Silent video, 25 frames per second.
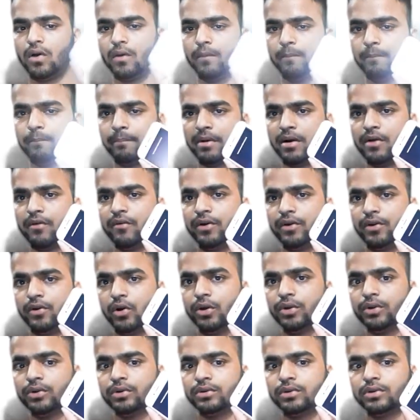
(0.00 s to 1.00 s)
power
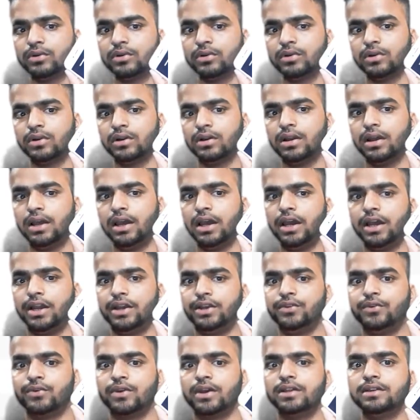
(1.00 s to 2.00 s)
on, and
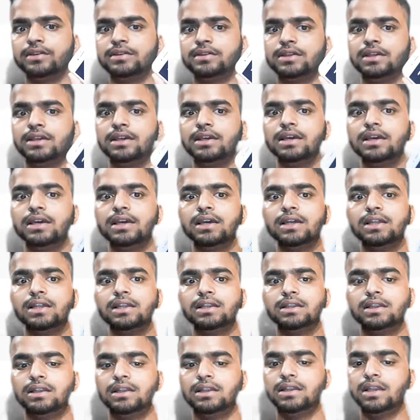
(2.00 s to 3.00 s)
you can see
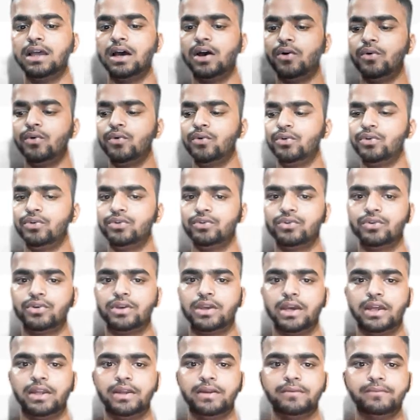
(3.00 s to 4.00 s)
now you
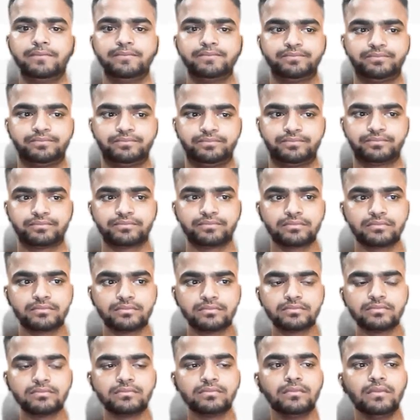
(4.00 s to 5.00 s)
can
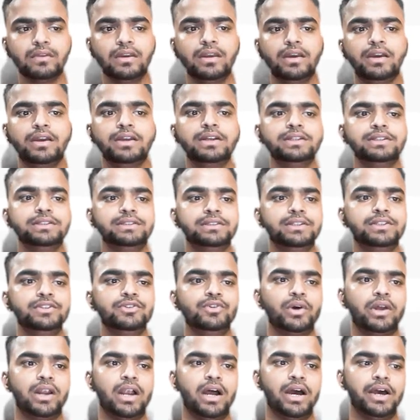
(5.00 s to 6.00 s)
see
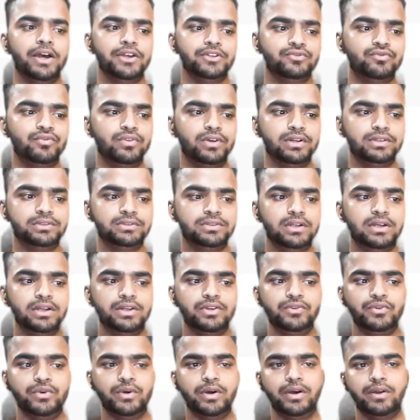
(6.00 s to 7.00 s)
your iOS version,
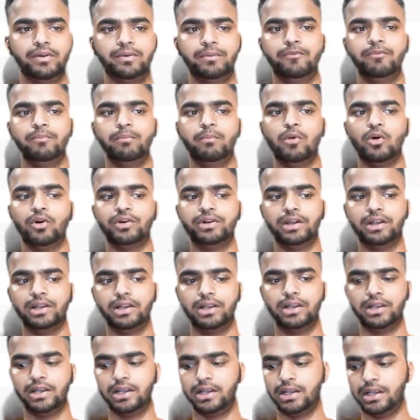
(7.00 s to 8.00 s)
your model
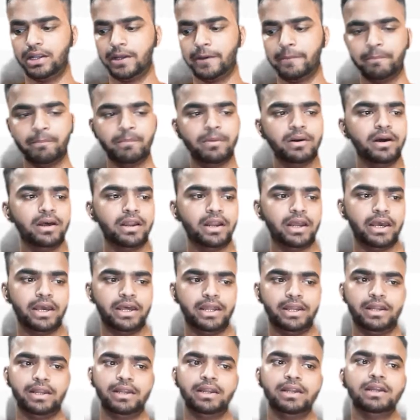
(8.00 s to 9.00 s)
number,
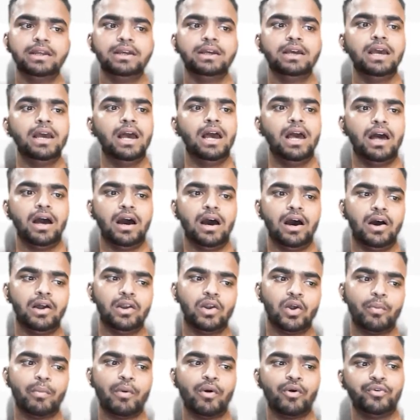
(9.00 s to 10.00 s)
and
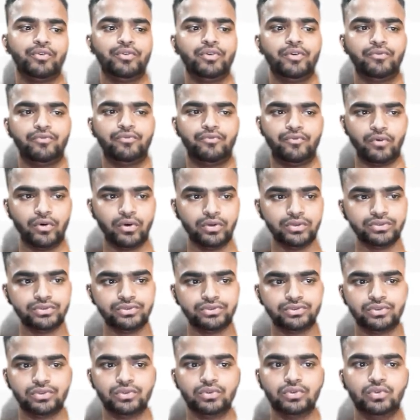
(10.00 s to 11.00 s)
all about your phone.
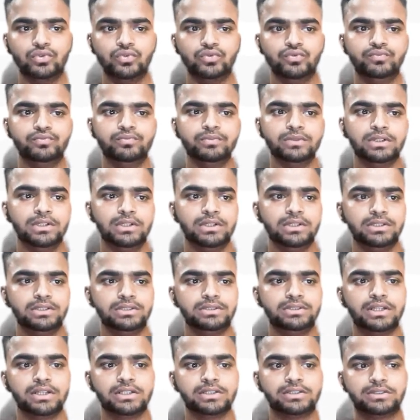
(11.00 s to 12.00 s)
So
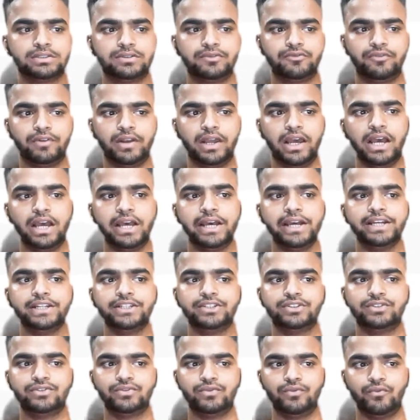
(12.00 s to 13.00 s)
just
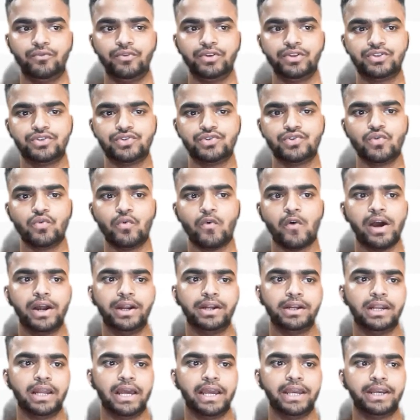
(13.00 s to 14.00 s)
flash which you
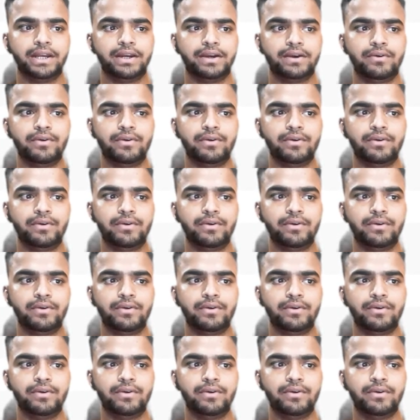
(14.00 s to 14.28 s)
want, like